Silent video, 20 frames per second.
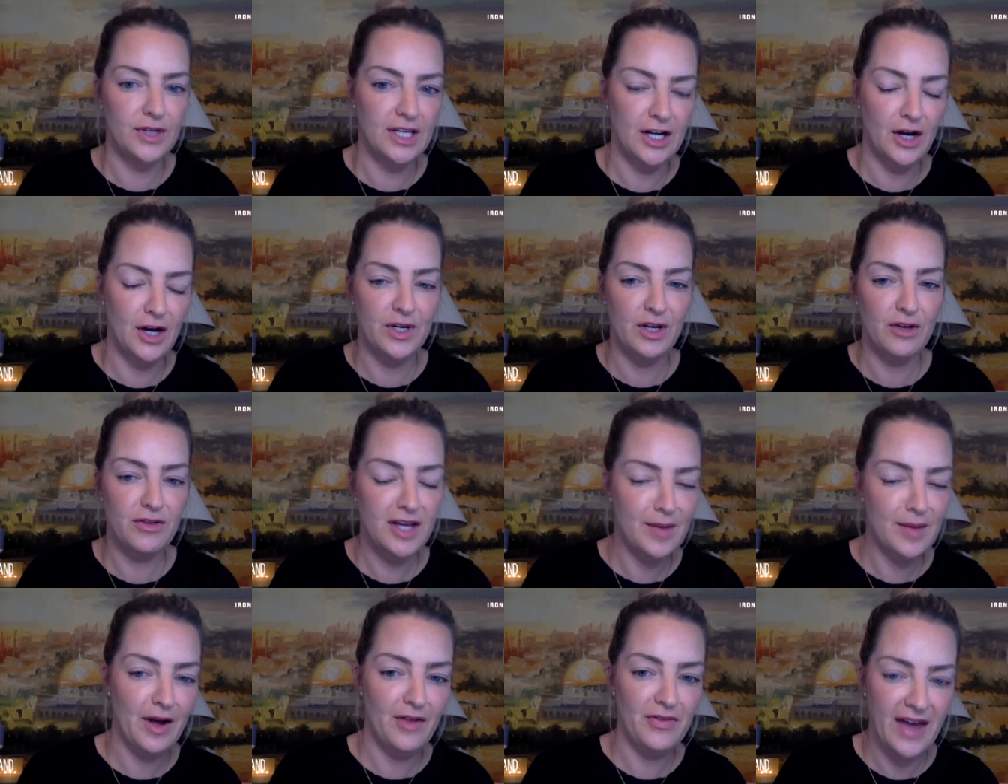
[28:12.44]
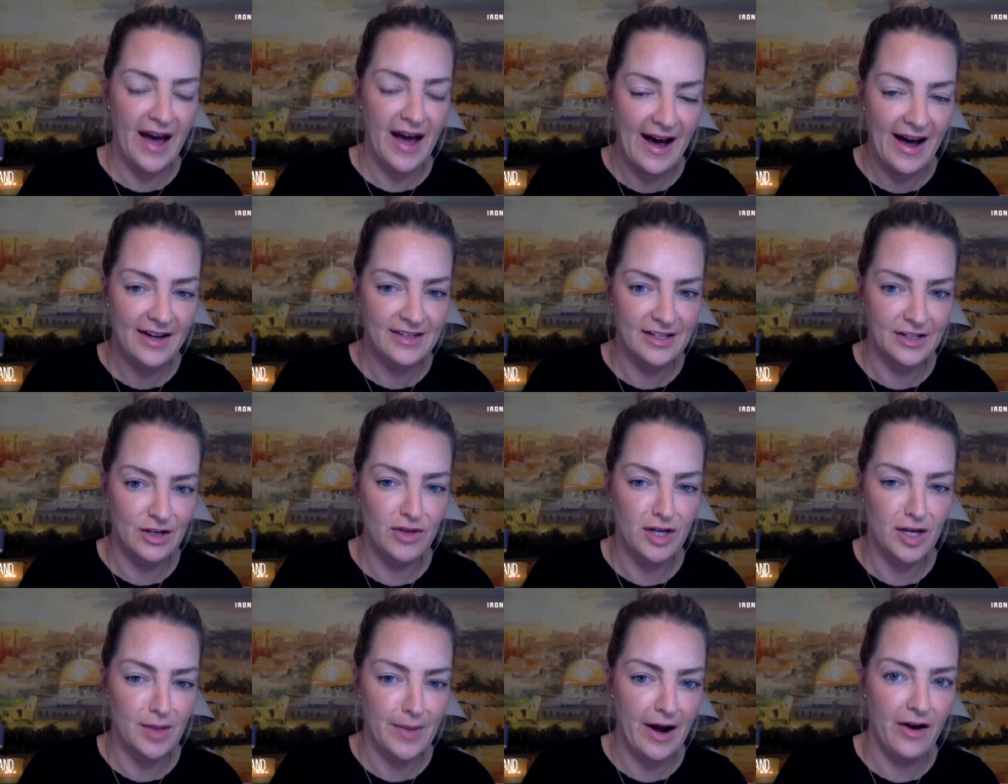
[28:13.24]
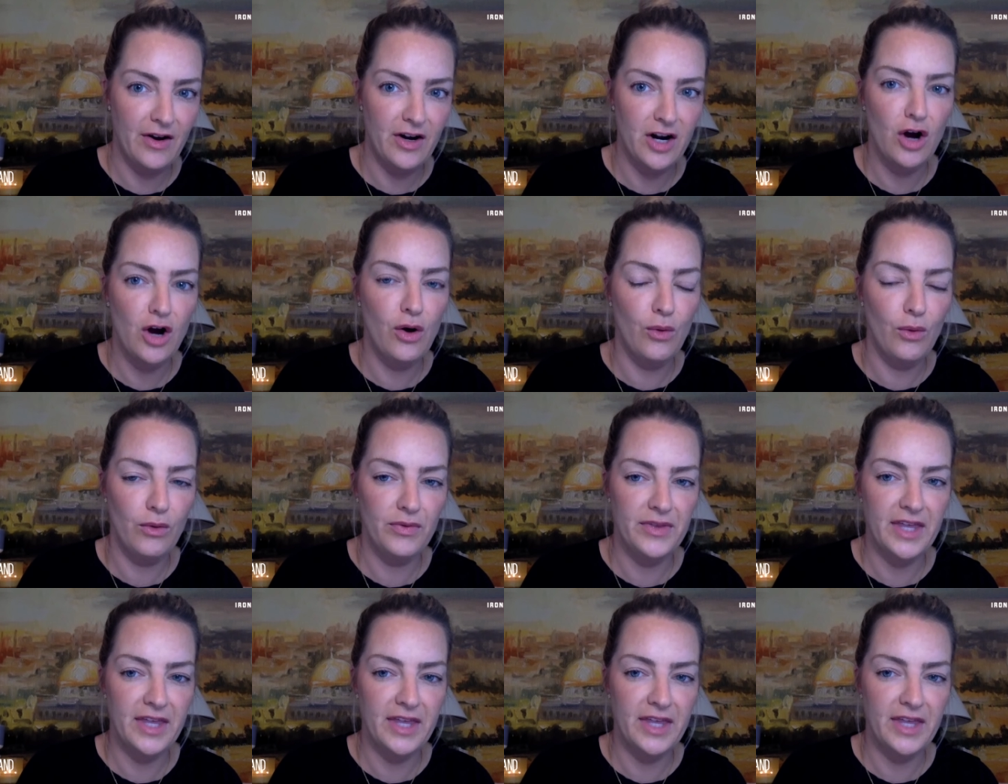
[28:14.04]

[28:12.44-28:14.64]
you know, when you think about that and you think about, oh,